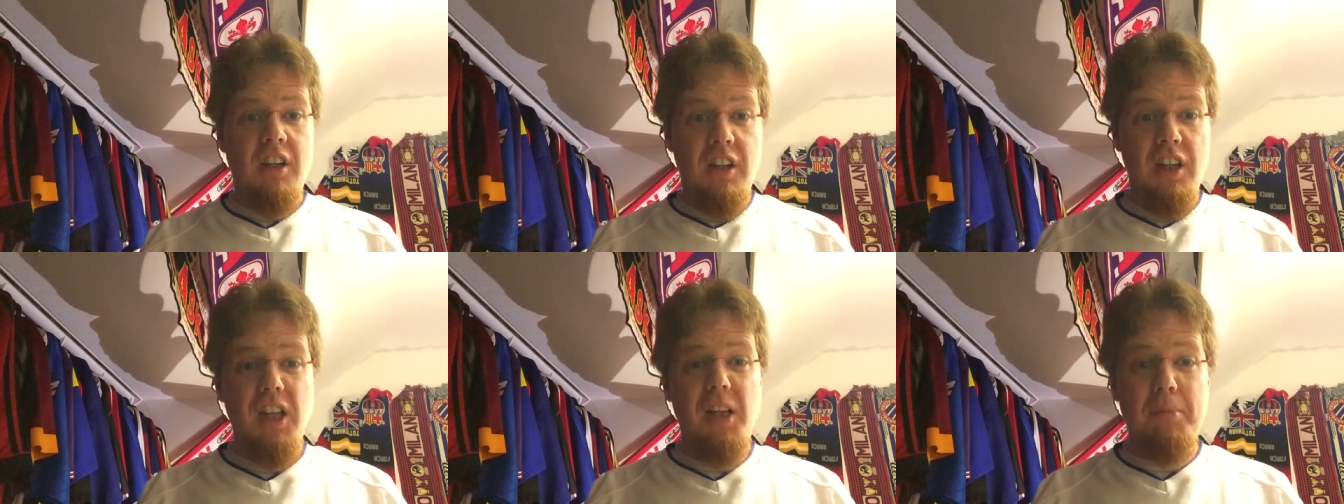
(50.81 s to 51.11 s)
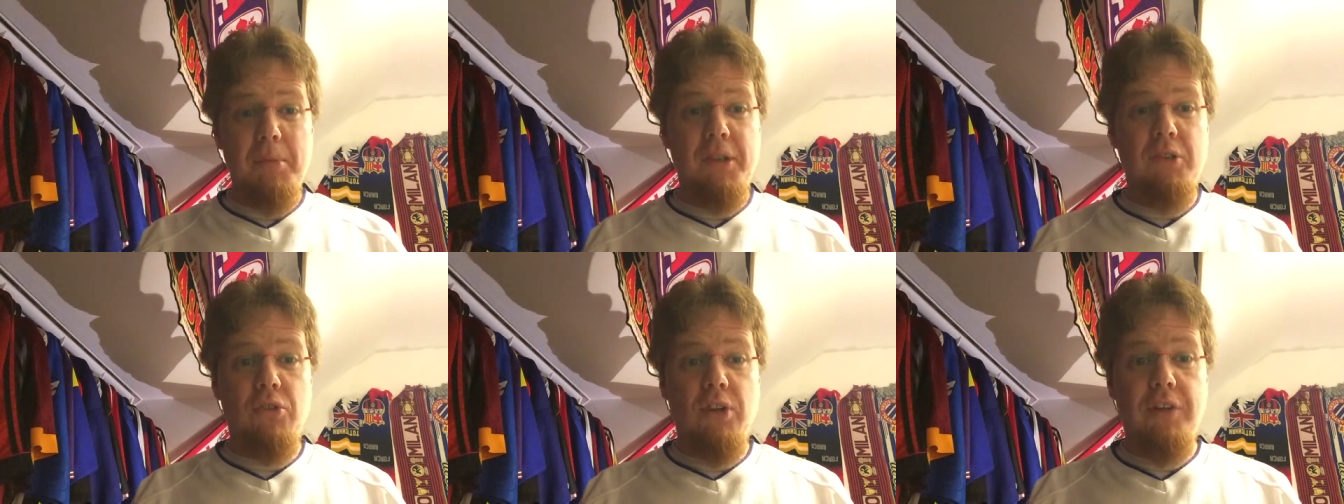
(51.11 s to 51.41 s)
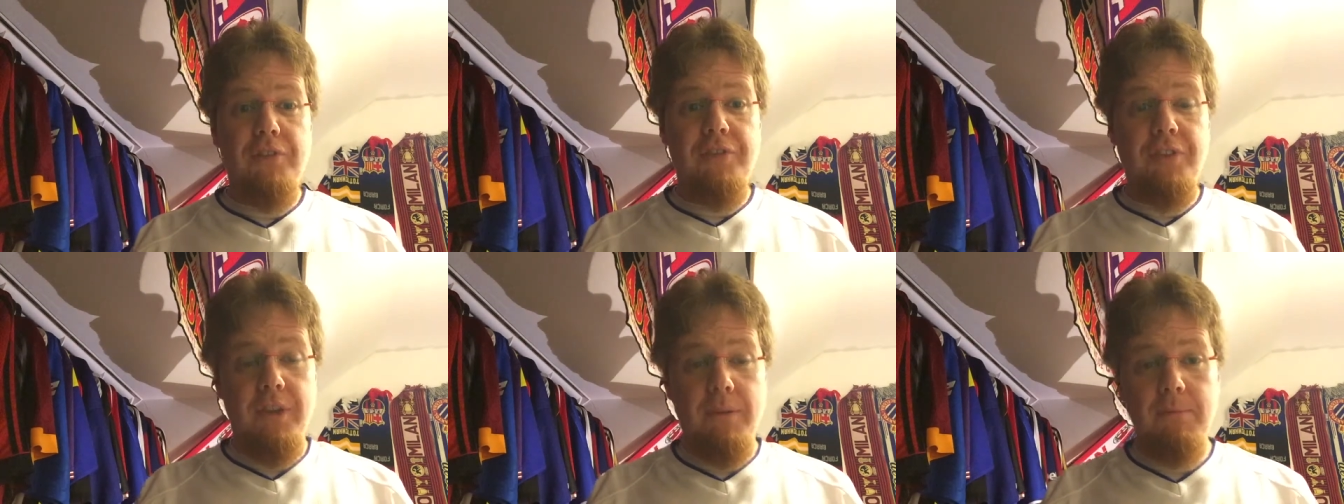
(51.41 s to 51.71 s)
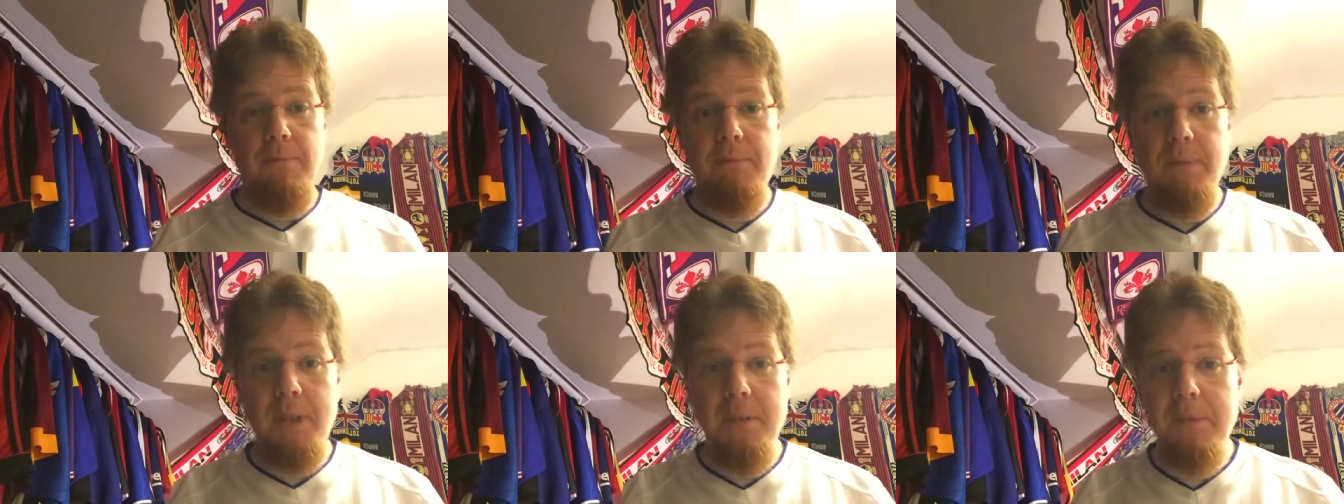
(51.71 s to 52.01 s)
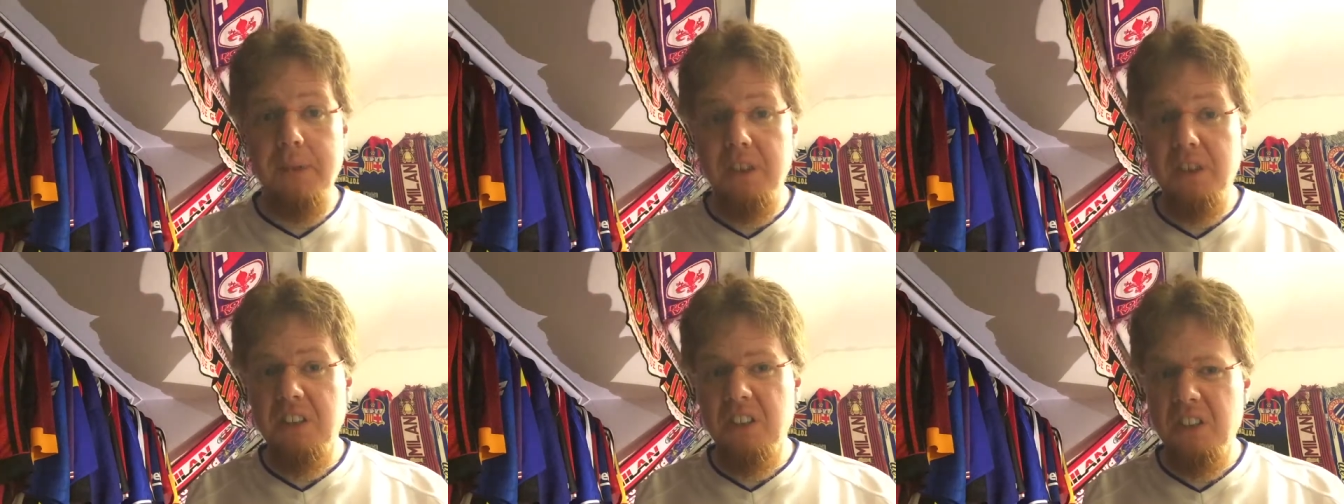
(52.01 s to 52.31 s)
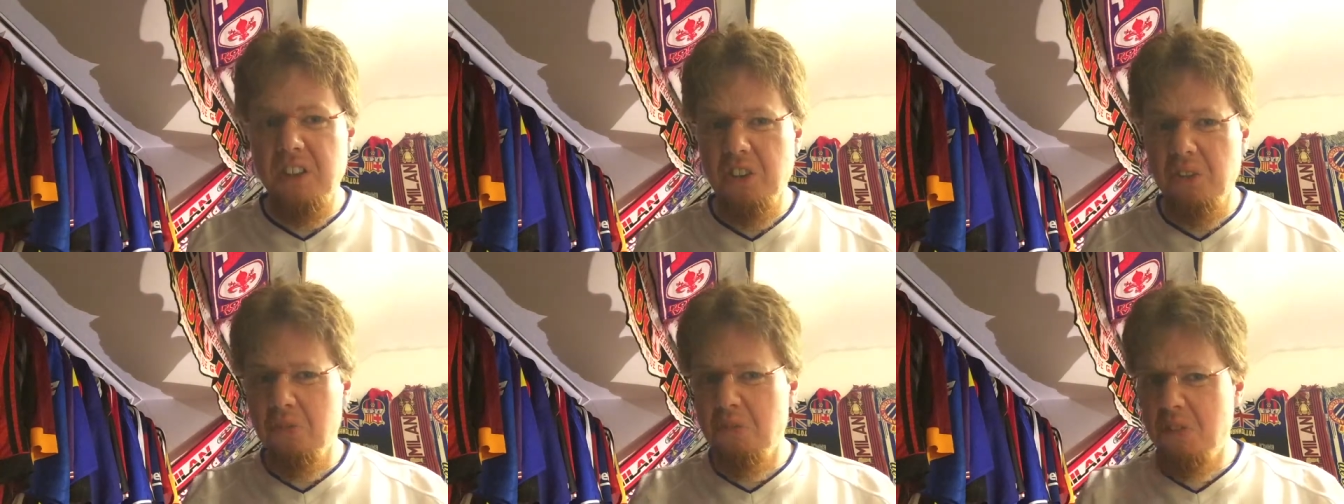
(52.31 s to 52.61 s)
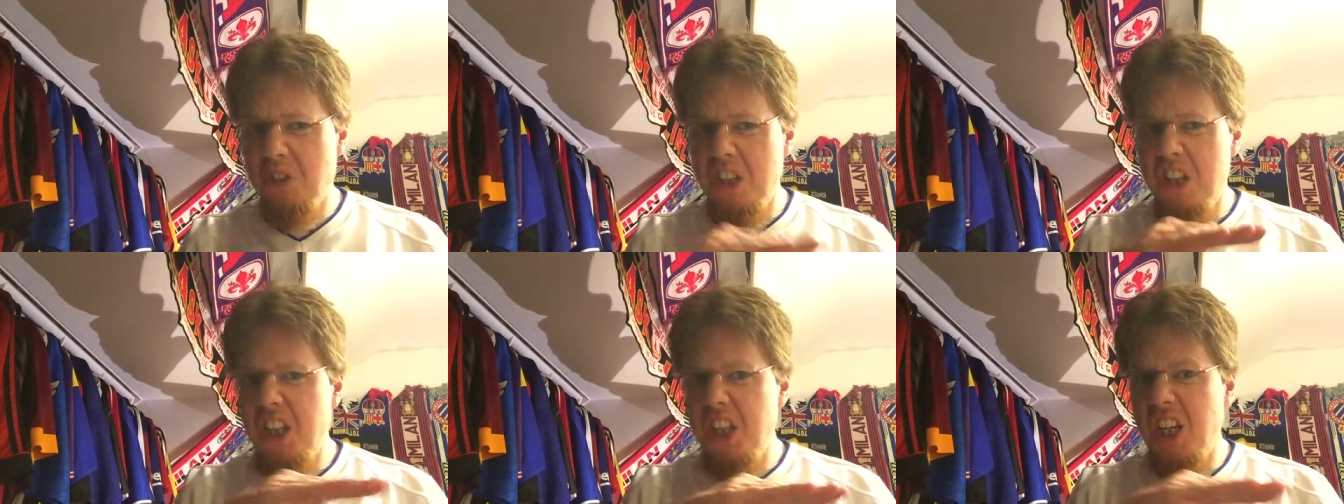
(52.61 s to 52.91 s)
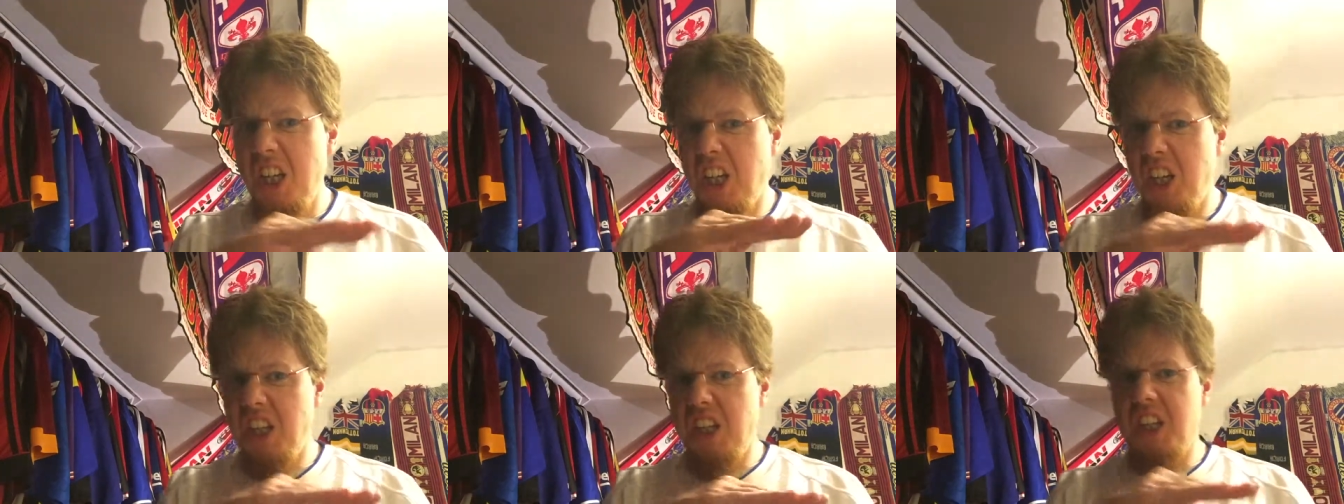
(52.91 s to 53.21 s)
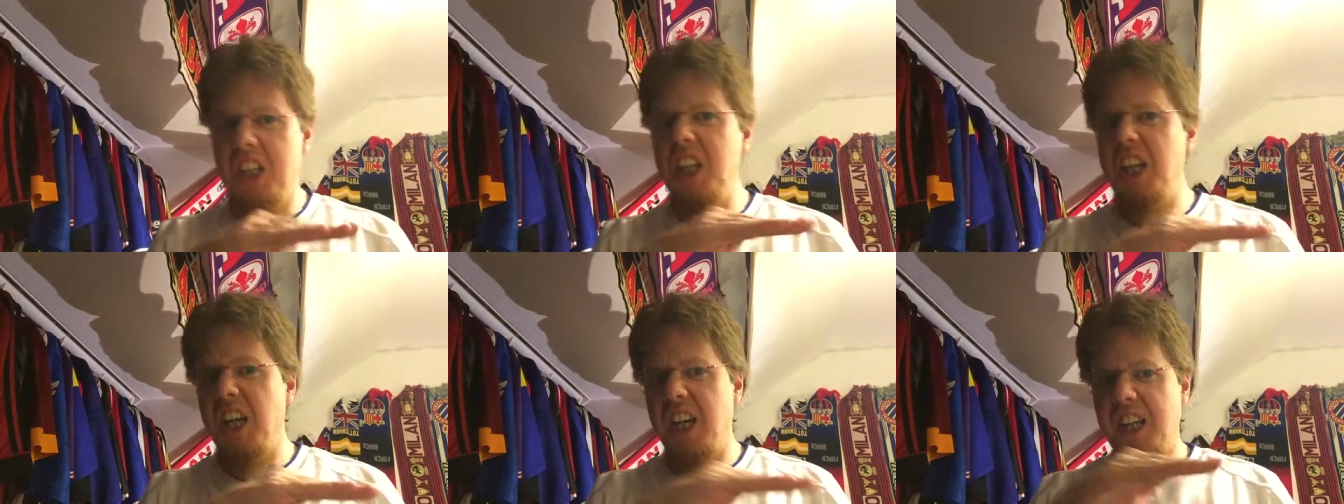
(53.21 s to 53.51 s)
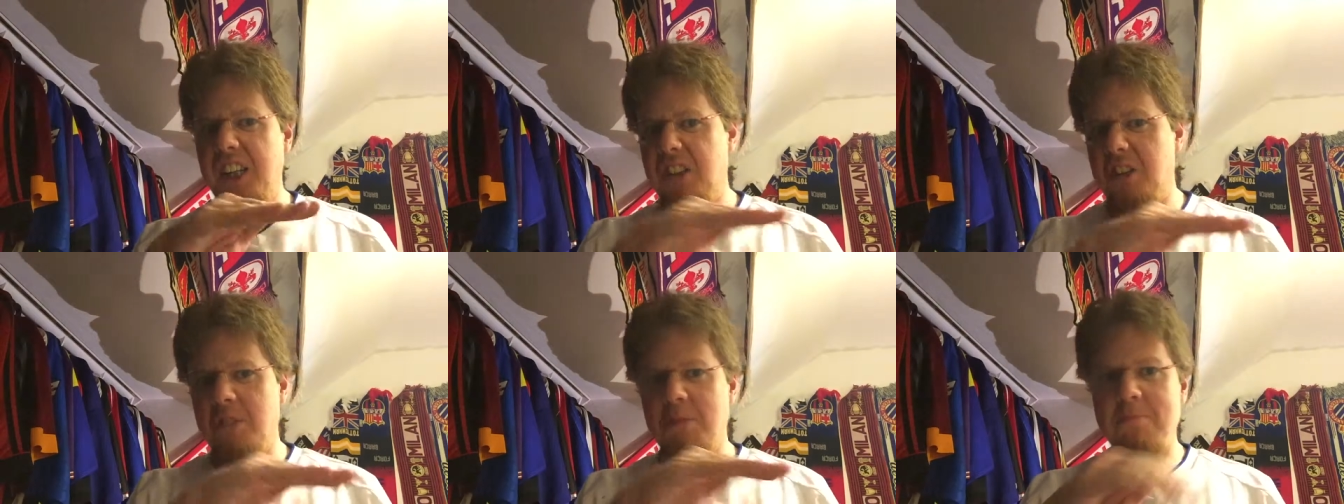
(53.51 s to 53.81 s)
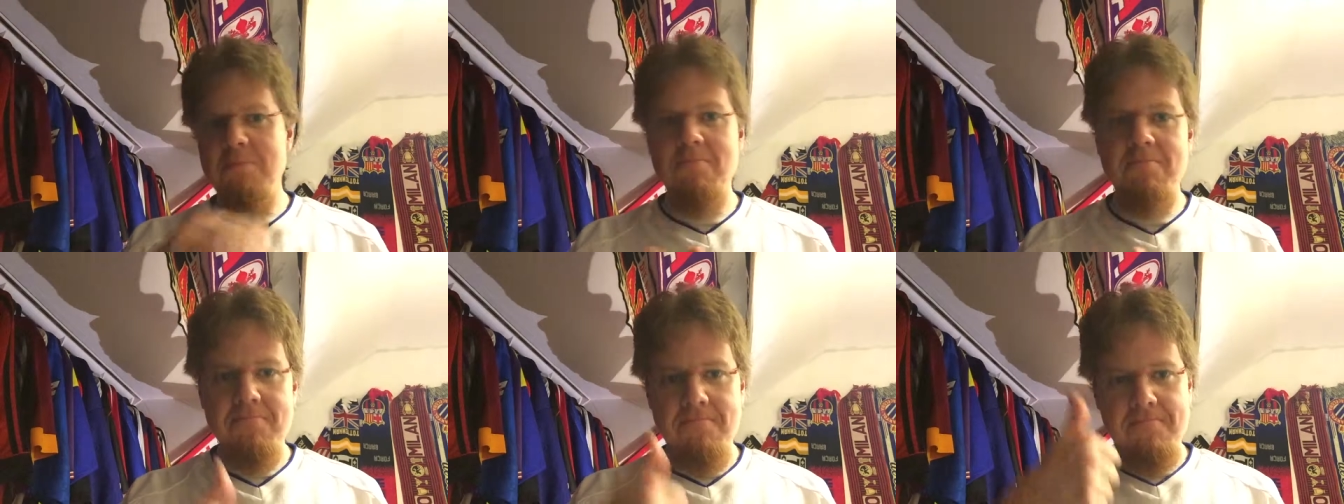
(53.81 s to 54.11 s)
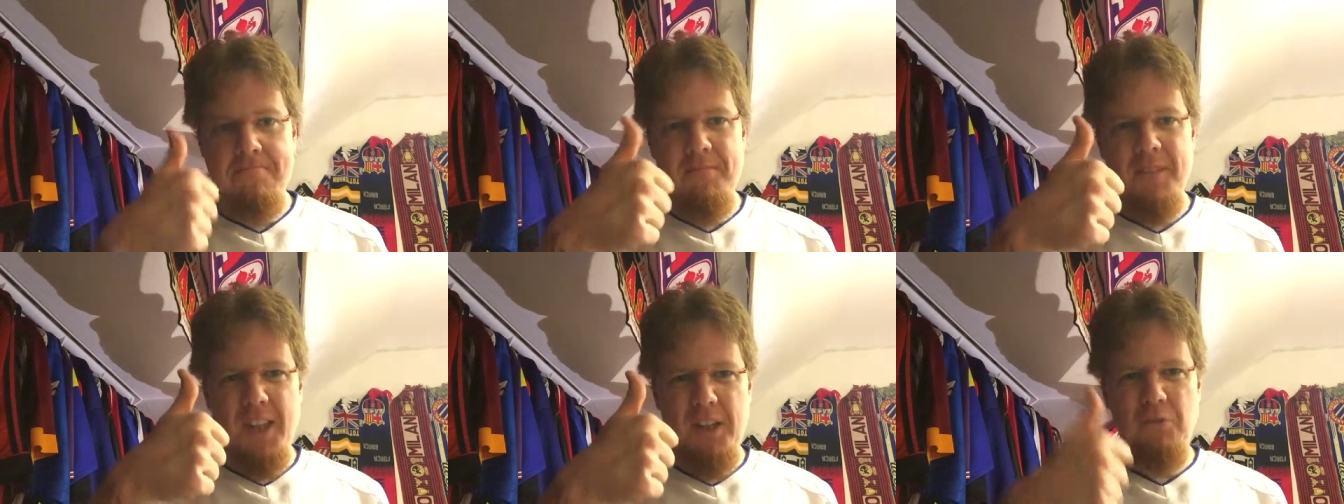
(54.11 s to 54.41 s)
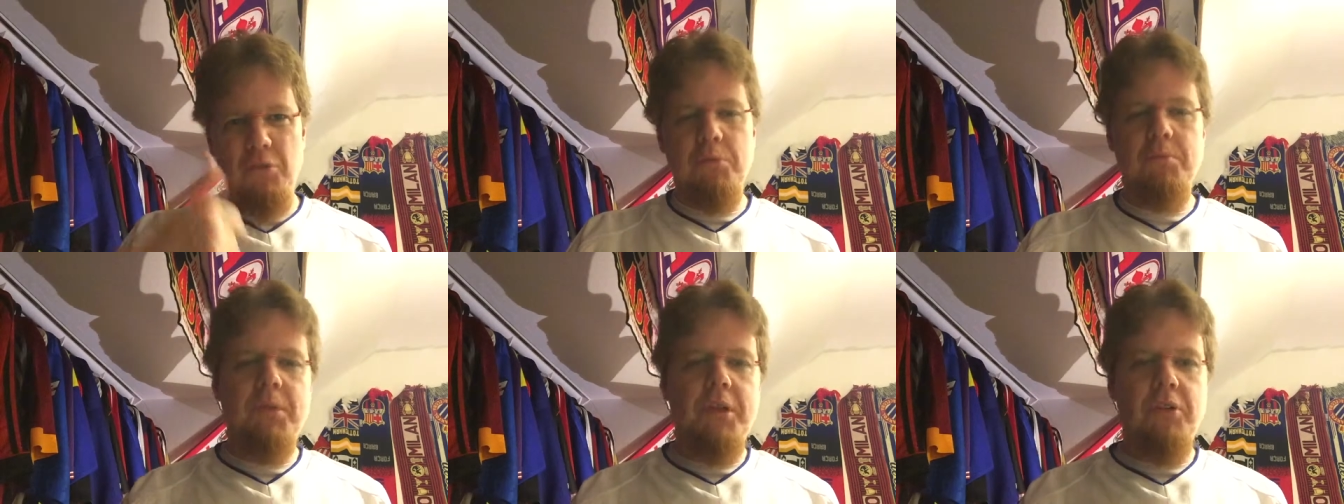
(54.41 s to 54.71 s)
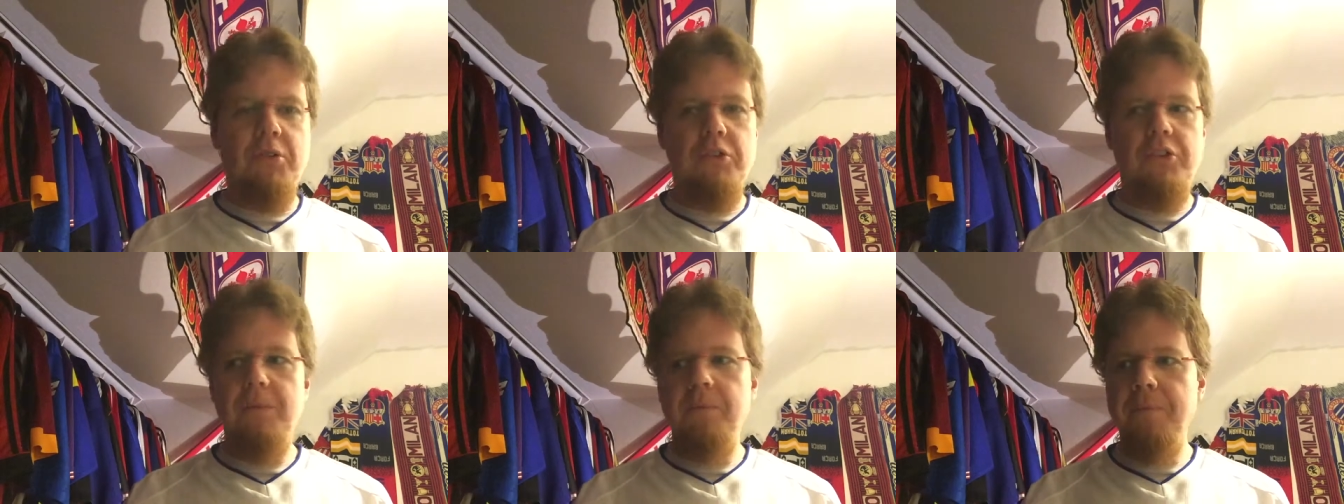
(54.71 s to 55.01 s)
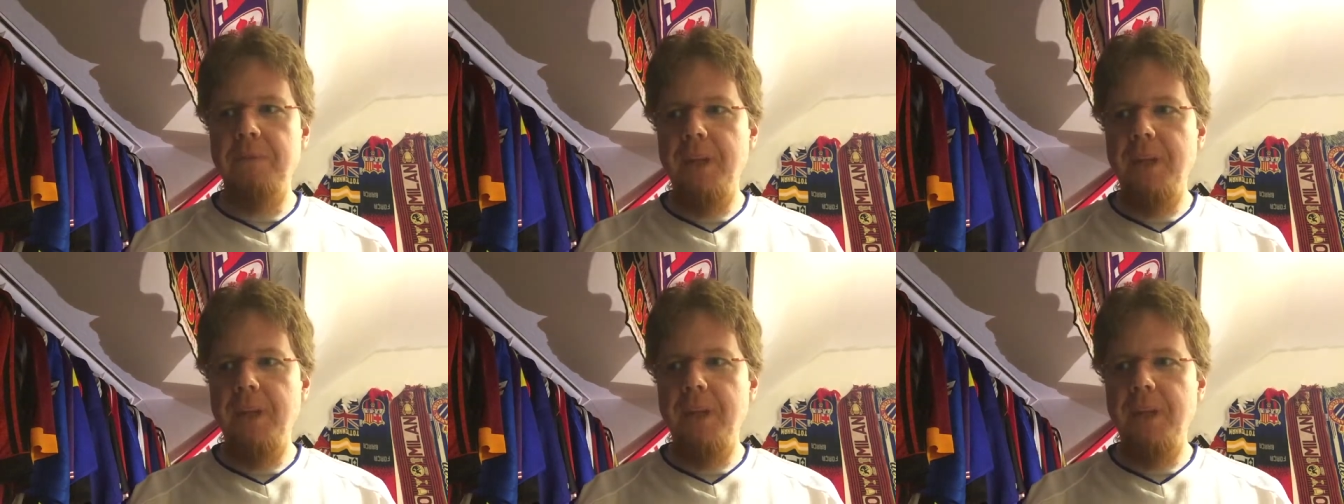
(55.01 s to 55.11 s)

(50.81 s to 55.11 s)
a little bit rougher, maybe, you know, knee, knee height. That would be good.